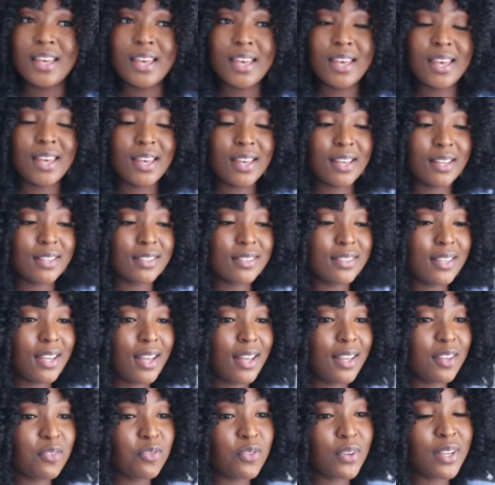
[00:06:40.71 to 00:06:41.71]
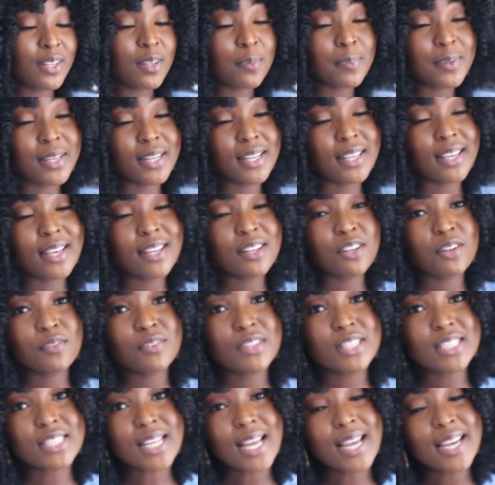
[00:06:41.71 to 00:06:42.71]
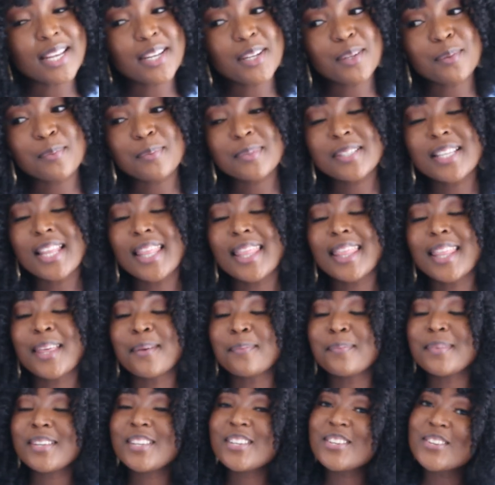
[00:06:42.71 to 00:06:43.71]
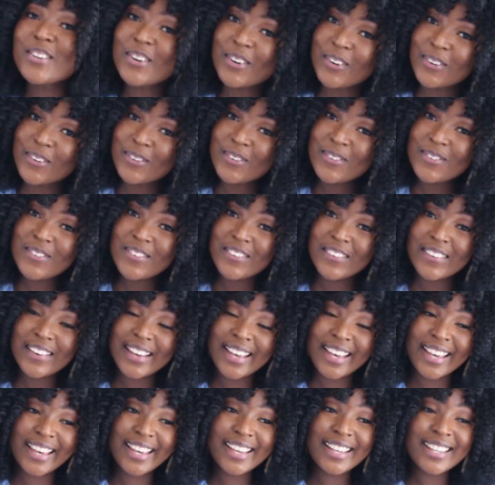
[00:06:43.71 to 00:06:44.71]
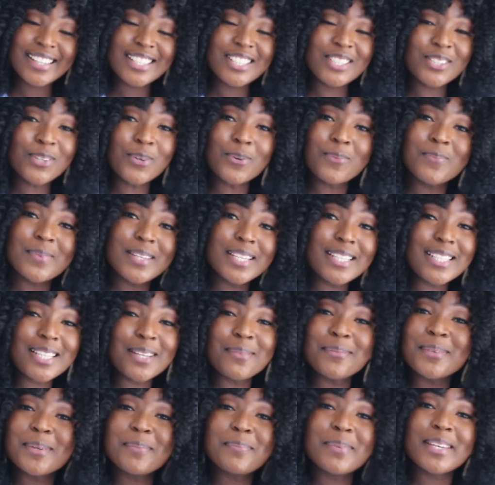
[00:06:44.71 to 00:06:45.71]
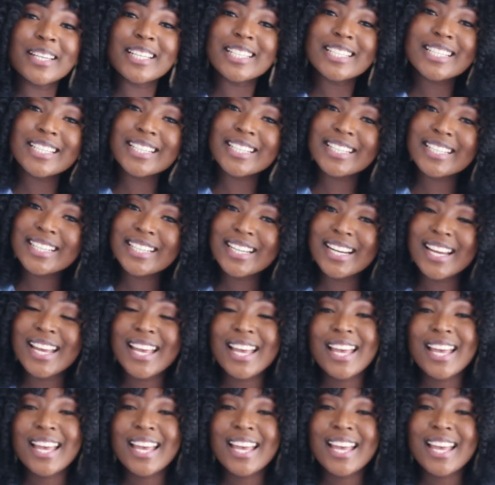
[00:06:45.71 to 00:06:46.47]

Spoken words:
And yeah, if you end up getting any of these items, let me know. Okay, show me, send me a picture.